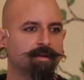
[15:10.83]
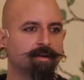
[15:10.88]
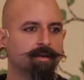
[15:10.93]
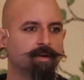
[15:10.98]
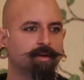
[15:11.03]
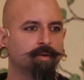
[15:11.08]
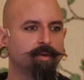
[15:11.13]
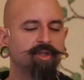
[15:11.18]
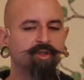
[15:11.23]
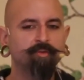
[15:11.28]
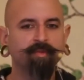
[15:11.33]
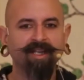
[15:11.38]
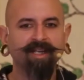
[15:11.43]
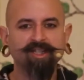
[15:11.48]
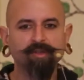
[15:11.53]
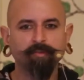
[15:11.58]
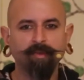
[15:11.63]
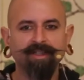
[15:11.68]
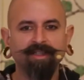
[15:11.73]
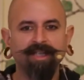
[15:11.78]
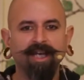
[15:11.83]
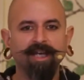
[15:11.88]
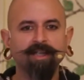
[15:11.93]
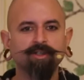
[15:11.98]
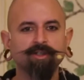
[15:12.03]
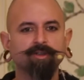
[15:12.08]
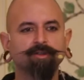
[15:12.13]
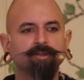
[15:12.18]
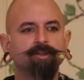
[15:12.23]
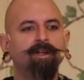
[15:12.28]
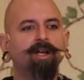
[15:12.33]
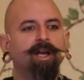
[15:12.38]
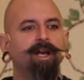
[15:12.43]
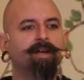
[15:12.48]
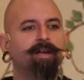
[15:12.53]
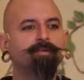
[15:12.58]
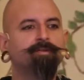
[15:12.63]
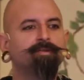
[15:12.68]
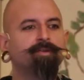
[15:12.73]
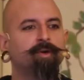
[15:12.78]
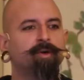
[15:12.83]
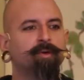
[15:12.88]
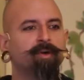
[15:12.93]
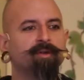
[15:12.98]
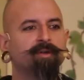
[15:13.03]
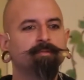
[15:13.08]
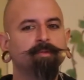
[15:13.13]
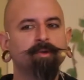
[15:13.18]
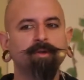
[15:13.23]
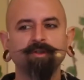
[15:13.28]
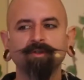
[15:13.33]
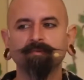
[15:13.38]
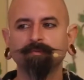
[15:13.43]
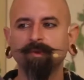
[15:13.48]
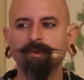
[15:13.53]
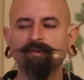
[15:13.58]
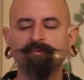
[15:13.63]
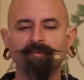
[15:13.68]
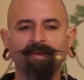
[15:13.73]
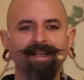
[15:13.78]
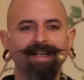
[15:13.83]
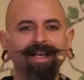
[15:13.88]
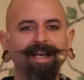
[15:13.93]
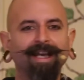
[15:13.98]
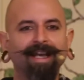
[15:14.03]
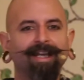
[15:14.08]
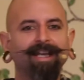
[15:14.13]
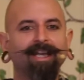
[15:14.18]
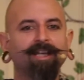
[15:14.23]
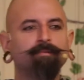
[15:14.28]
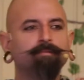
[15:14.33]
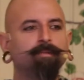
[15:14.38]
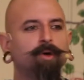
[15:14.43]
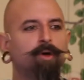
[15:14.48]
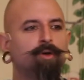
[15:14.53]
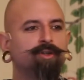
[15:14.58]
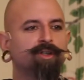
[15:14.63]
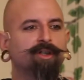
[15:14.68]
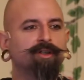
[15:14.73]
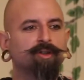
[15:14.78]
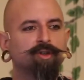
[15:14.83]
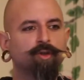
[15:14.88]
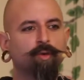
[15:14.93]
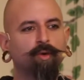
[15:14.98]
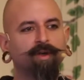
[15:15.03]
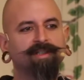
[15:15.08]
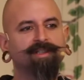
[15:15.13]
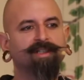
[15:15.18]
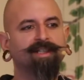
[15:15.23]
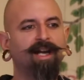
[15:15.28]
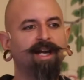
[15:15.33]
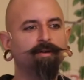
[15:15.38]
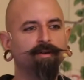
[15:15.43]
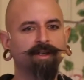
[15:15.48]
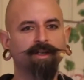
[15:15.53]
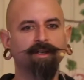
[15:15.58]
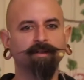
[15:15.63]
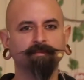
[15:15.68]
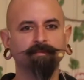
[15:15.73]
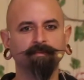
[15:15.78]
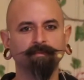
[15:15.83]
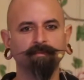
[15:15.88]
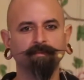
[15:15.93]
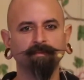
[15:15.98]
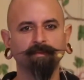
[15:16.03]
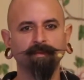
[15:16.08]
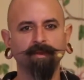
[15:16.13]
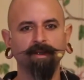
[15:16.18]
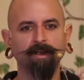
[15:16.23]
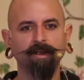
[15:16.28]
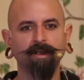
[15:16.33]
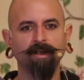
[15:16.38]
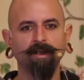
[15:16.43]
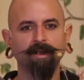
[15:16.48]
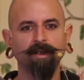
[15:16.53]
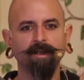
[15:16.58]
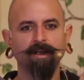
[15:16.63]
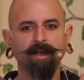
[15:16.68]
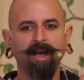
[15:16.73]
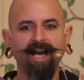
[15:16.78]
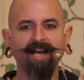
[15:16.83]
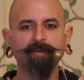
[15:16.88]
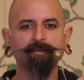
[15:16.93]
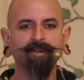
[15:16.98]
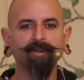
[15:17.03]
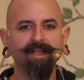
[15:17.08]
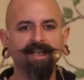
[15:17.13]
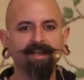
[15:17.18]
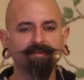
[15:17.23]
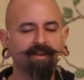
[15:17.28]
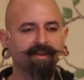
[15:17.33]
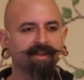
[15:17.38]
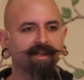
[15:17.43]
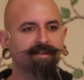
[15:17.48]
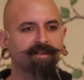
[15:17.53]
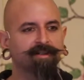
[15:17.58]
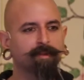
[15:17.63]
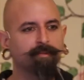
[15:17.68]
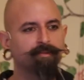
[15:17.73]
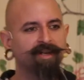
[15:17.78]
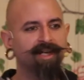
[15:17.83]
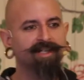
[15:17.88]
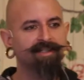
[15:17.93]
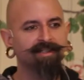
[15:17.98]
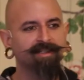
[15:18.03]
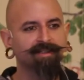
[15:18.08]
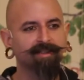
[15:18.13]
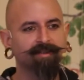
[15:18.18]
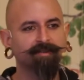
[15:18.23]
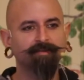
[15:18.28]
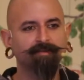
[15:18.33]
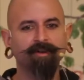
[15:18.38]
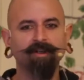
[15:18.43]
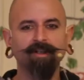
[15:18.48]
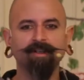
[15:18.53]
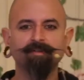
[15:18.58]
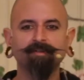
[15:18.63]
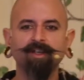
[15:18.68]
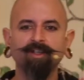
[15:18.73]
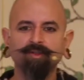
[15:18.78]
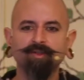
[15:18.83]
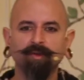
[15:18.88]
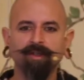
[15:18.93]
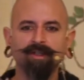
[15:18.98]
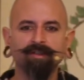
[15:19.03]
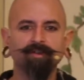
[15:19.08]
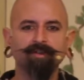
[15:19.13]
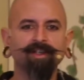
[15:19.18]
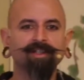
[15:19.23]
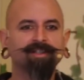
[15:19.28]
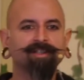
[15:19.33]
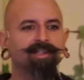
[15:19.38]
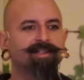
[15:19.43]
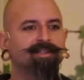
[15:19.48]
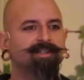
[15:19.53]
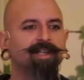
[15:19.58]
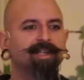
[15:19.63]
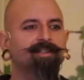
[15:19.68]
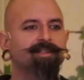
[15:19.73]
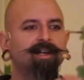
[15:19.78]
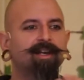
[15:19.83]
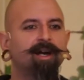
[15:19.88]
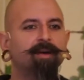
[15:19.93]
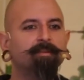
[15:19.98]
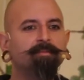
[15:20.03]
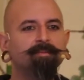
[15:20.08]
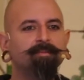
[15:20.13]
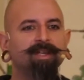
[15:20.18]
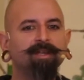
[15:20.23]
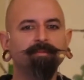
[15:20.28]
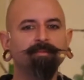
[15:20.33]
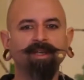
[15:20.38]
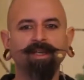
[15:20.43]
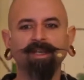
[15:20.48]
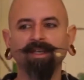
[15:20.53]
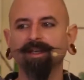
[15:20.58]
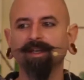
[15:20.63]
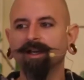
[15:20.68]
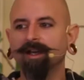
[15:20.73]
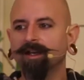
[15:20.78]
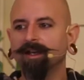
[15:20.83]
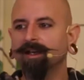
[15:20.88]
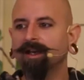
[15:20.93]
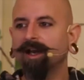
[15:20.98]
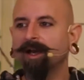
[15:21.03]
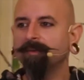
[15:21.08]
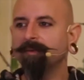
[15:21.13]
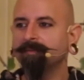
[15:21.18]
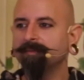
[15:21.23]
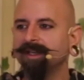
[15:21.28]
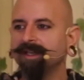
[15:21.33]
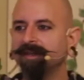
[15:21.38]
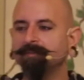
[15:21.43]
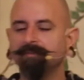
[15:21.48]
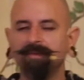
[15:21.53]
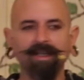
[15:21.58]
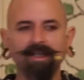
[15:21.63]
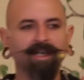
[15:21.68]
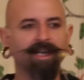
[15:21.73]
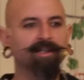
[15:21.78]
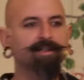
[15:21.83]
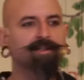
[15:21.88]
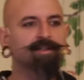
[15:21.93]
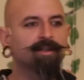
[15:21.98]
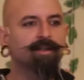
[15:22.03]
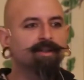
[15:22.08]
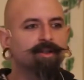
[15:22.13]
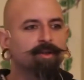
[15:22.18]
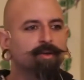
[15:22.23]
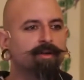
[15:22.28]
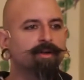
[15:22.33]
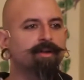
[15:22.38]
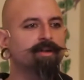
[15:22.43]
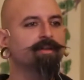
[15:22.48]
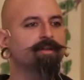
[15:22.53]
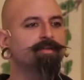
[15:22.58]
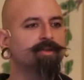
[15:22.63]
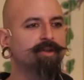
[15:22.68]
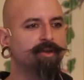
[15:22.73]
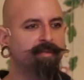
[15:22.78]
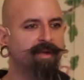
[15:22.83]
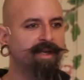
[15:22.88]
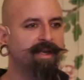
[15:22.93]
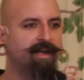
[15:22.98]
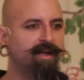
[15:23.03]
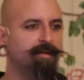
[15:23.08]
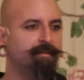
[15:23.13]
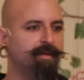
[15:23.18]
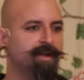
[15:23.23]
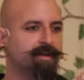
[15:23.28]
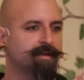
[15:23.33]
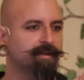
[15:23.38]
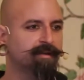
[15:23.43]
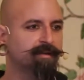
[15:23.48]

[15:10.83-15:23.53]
which means potential and forward movement in motion towards an outcome. I believe that there's a presence in front of each one of us that says, come be me, come be me. It's the lure of your becoming.